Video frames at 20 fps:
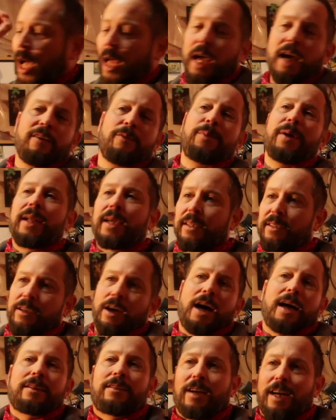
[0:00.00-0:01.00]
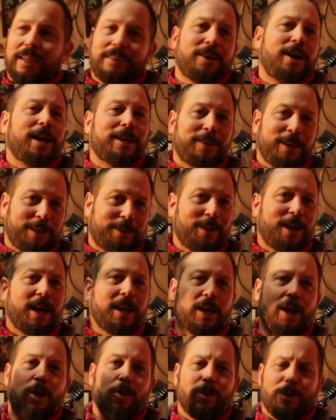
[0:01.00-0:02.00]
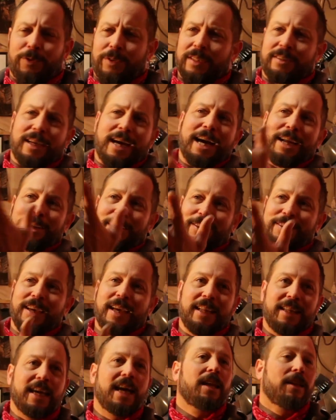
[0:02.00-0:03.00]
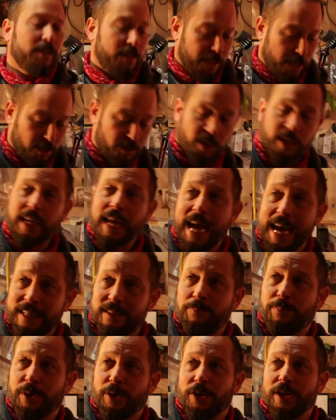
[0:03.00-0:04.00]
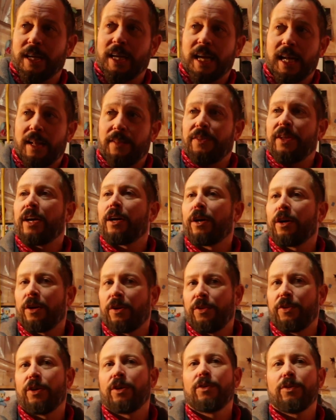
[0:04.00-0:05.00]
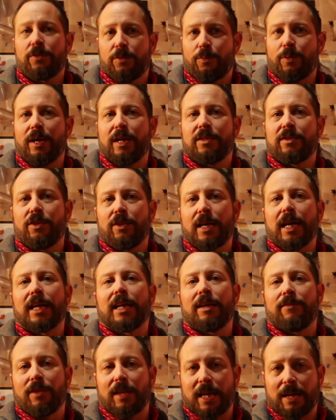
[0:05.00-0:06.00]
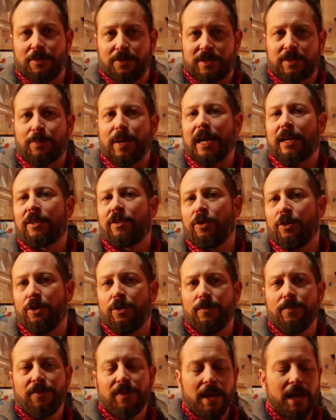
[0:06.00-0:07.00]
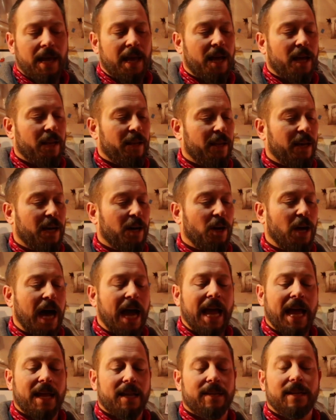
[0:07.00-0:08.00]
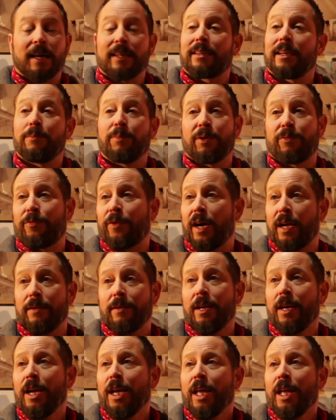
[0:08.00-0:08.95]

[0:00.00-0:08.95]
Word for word: Everybody can talk, oh, design this, and then these are cats building it, and they're the ones you got to give a lot of respect to, and I had nothing but fun.